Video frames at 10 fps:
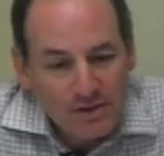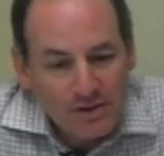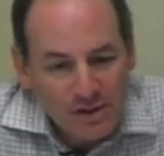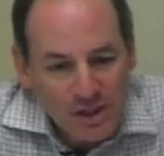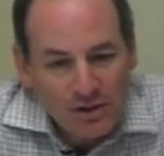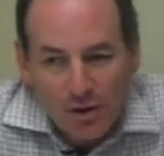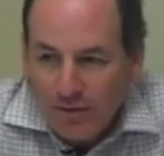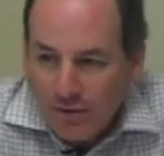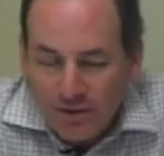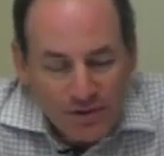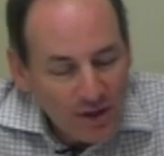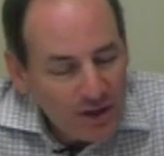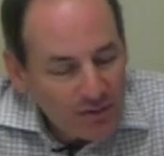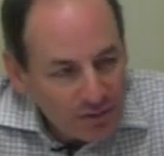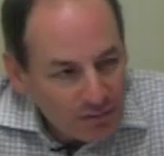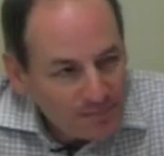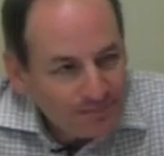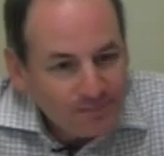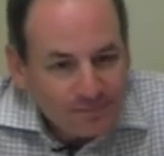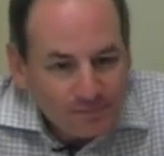she had an offer at Stanford.
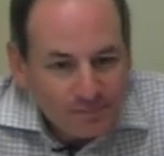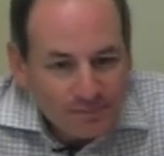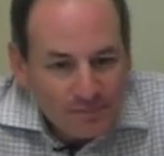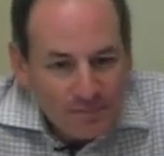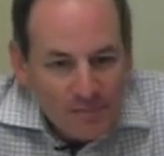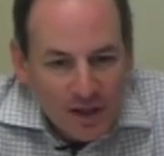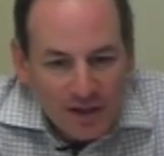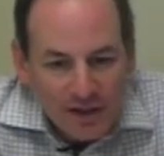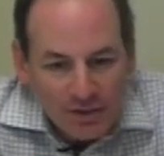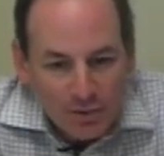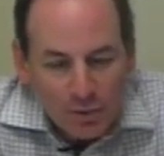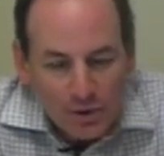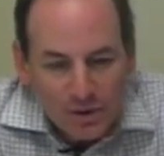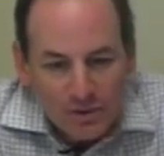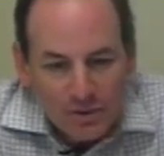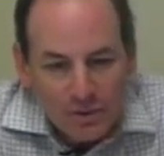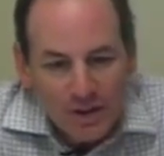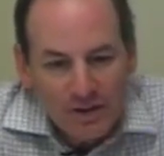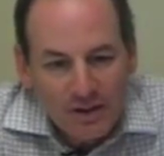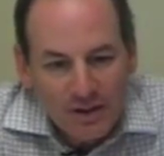And
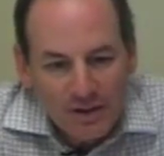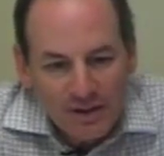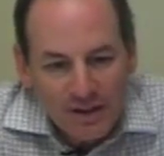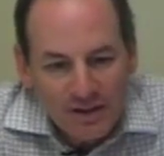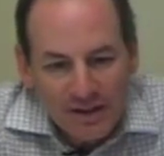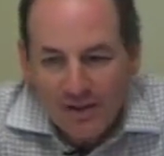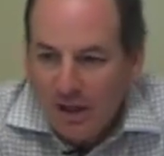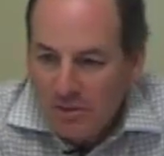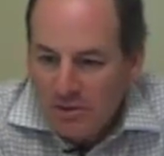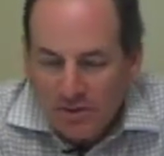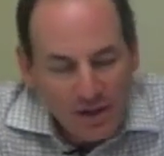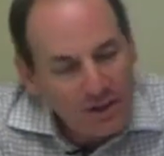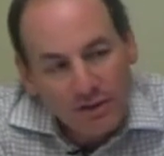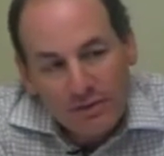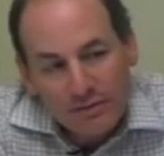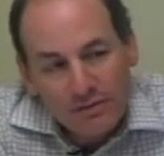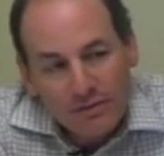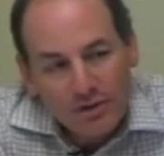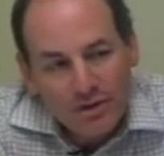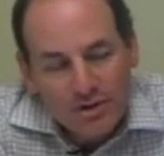we, at the time, just had our
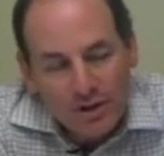first